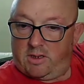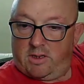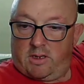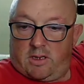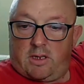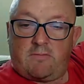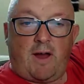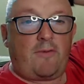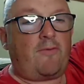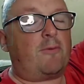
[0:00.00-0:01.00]
in the
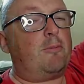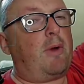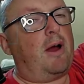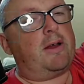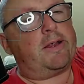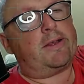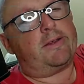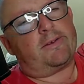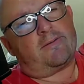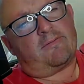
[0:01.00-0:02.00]
right frame of
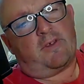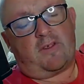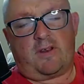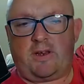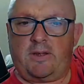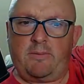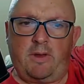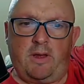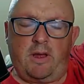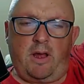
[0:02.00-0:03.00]
mind recently.
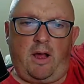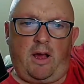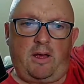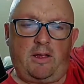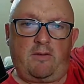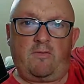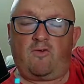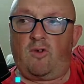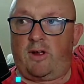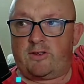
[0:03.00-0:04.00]
I
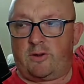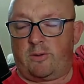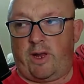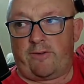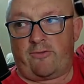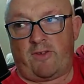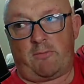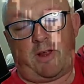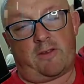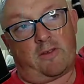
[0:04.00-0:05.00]
tried to do a live stream
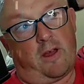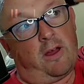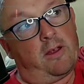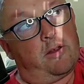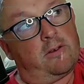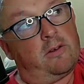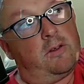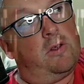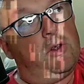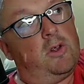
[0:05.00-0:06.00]
last night.
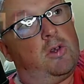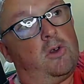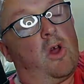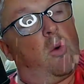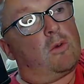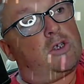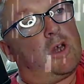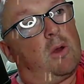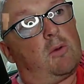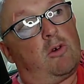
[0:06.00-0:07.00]
No one
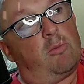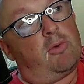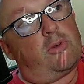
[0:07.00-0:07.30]
showed up.